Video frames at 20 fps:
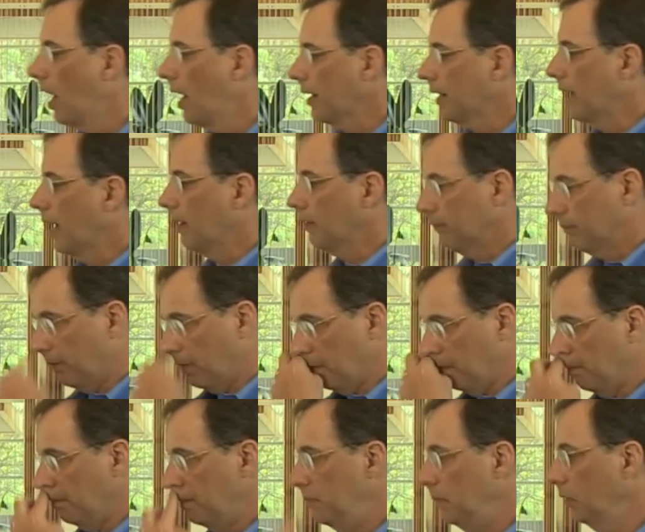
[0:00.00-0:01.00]
Again, from
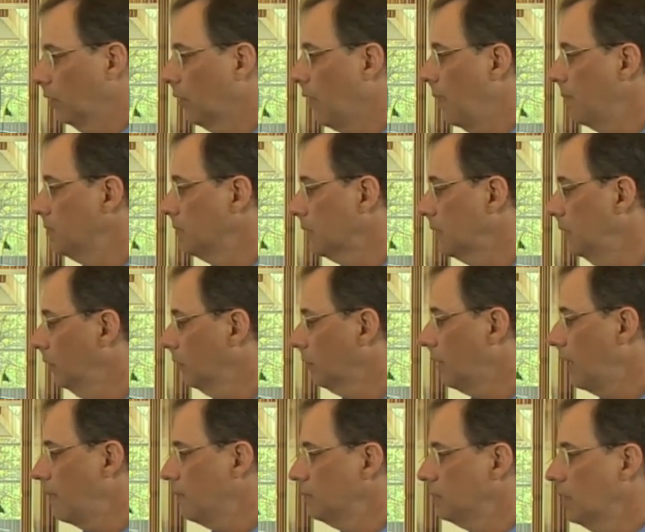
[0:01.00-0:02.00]
milligrams to
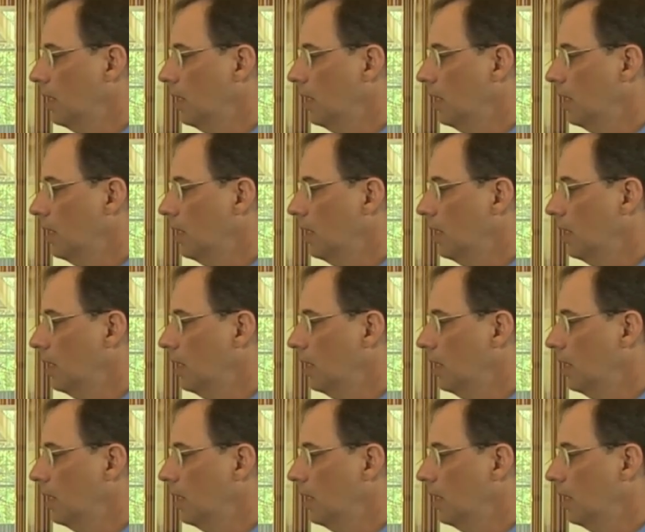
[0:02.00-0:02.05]
kilograms.